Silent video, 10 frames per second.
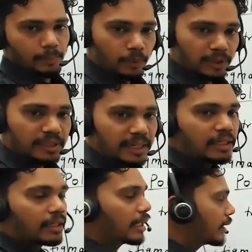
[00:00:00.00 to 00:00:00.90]
Pollen
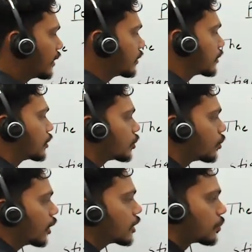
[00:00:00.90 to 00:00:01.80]
grain contains into
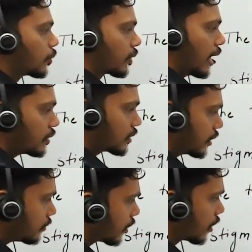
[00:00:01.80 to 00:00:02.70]
what?
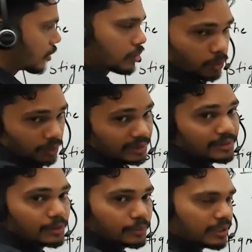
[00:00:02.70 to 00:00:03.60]
Sporangium? No, it's
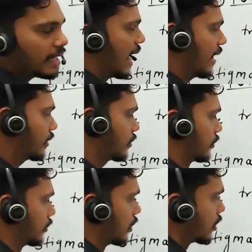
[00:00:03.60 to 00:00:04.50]
into the anther.
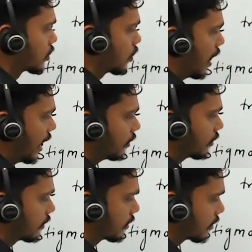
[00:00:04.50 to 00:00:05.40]
So
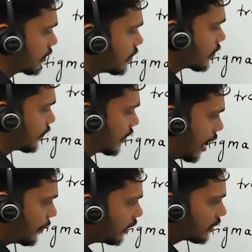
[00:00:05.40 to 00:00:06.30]
anther, this is a
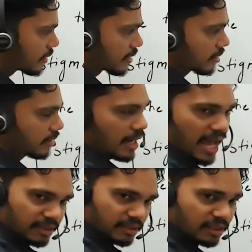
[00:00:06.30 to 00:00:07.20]
filament, this is a
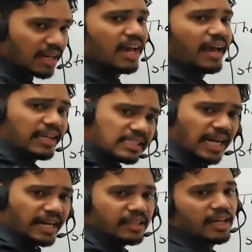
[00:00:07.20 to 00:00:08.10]
anther.
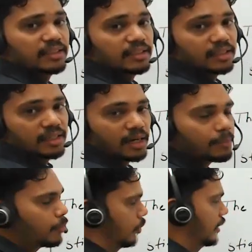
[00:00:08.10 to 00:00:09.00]
Inside the anther, there are
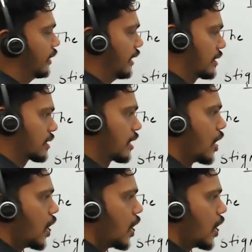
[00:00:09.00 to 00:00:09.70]
pollen grains.